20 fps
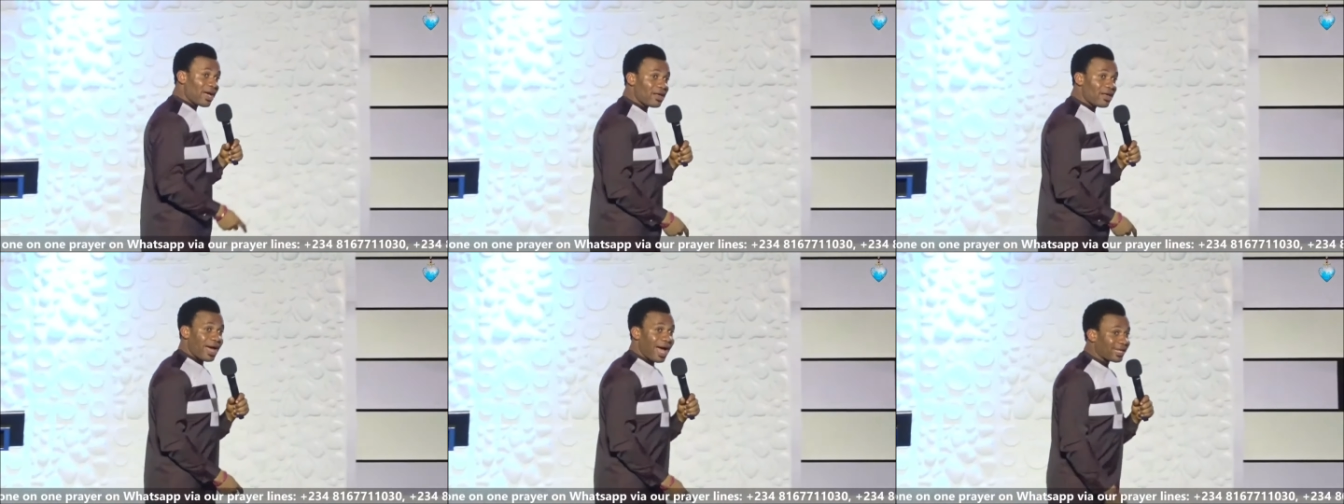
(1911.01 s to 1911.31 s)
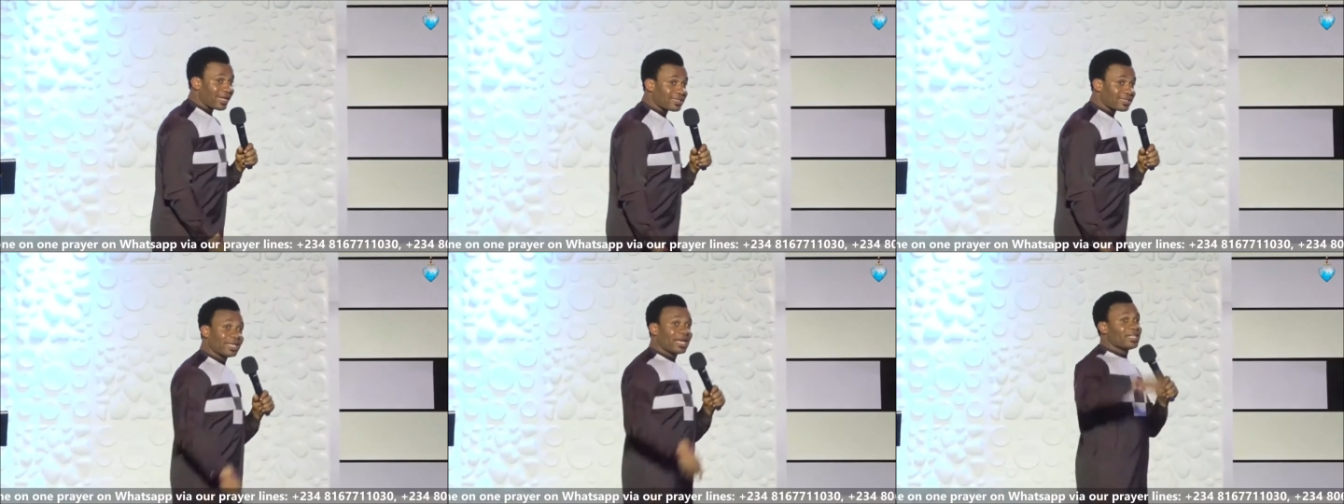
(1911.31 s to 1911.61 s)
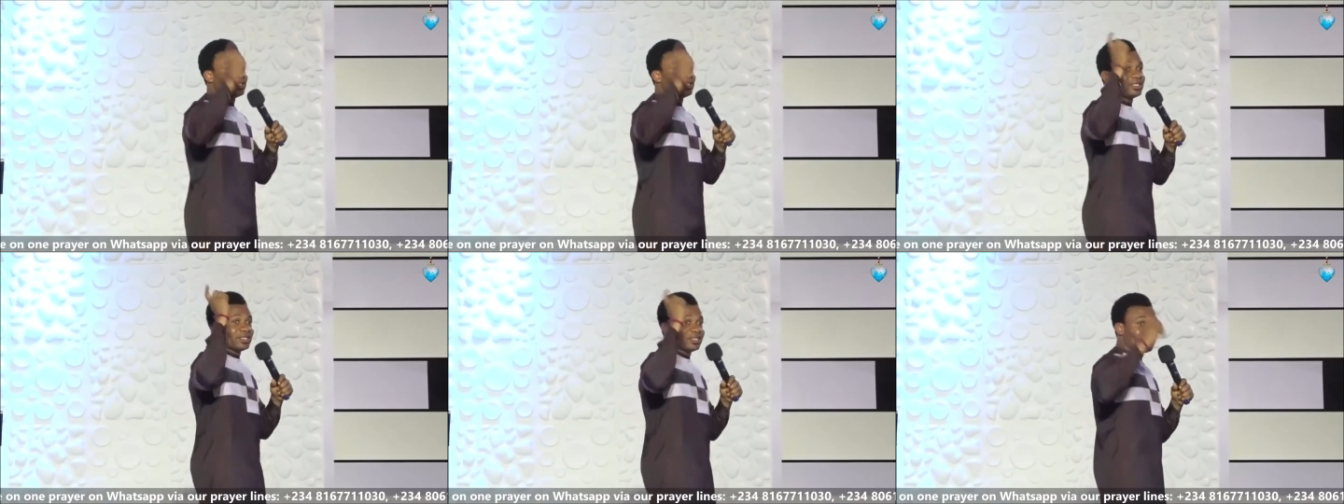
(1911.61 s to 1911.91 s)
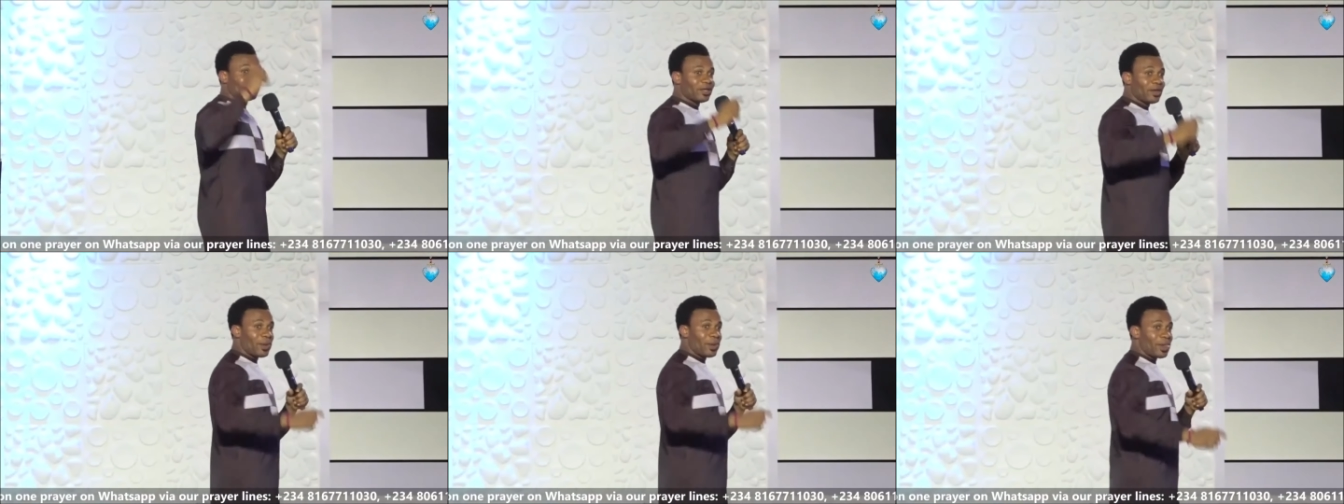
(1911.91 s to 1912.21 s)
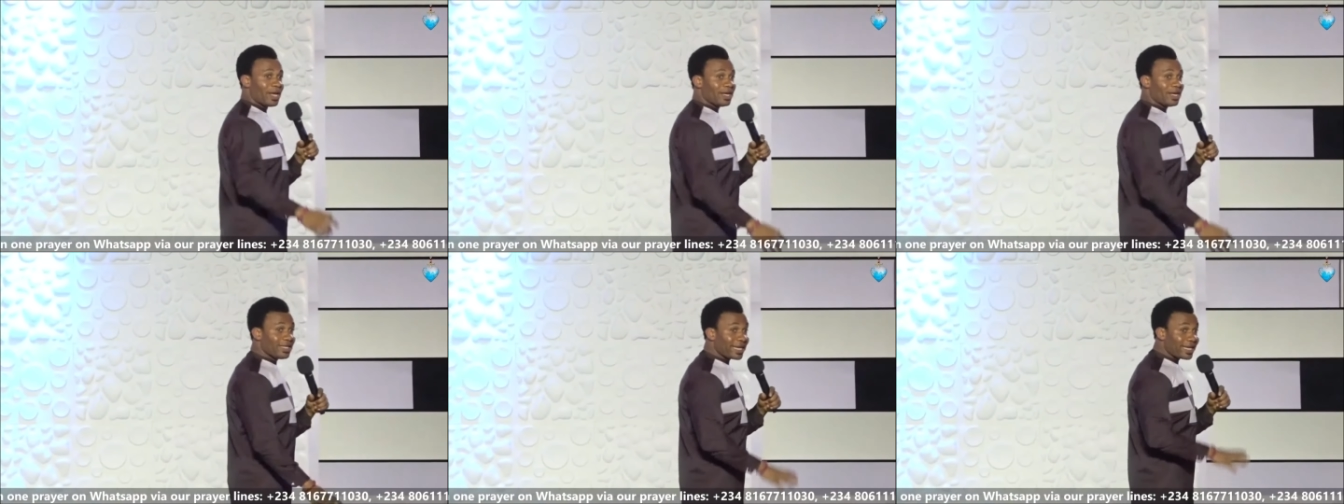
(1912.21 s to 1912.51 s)
ascended
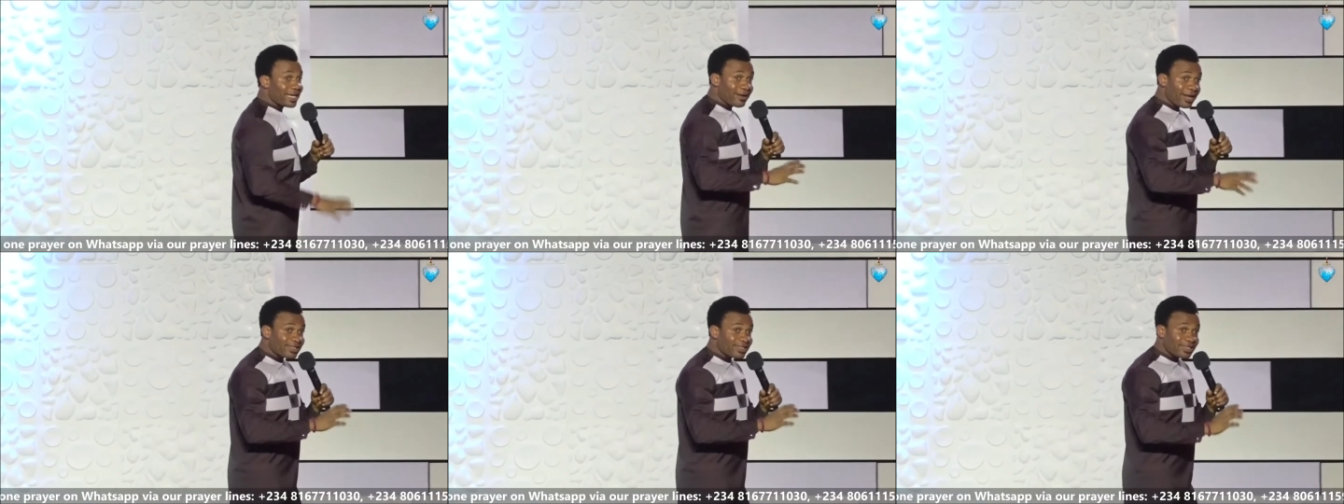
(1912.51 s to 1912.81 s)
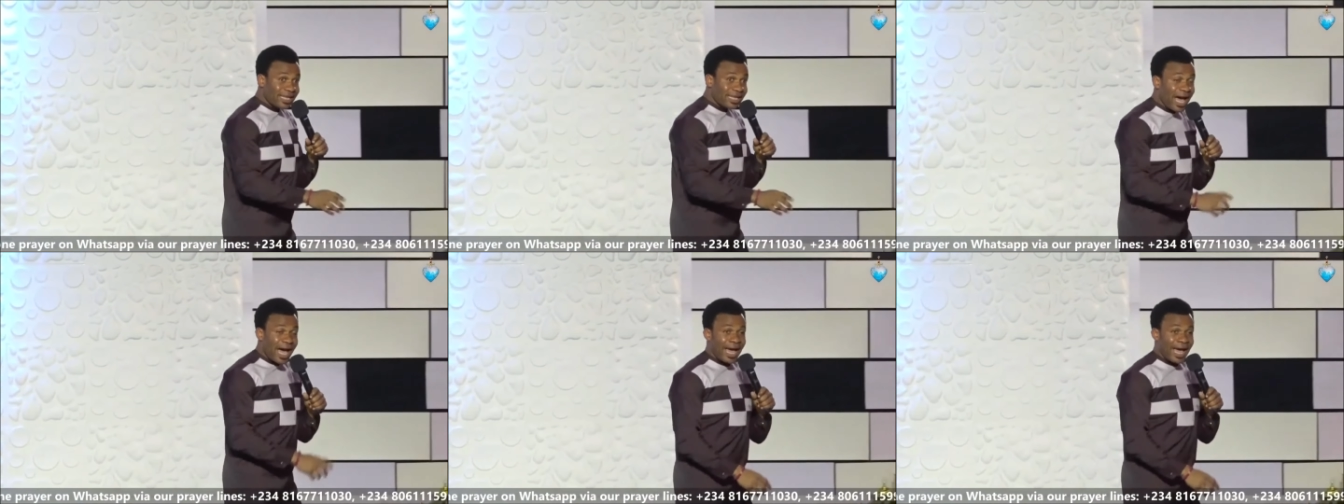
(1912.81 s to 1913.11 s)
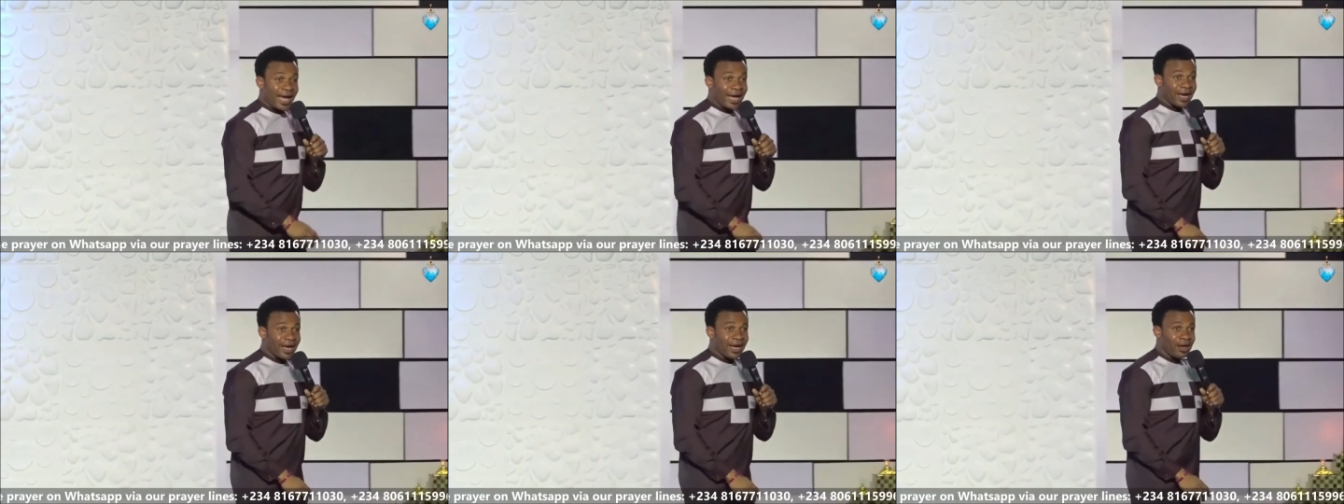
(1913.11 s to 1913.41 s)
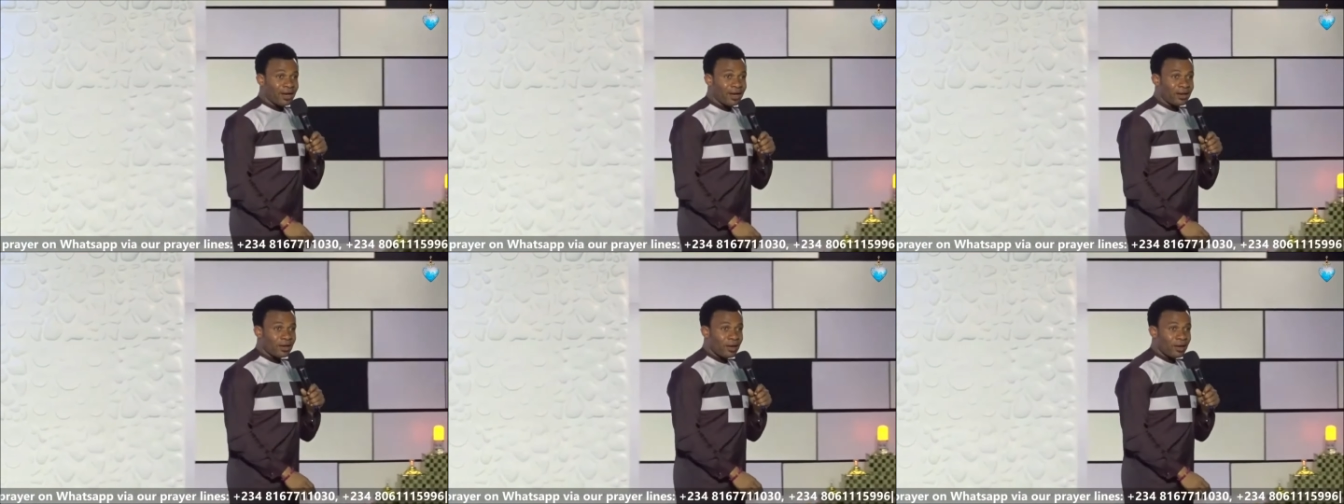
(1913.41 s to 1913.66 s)
in a grand style,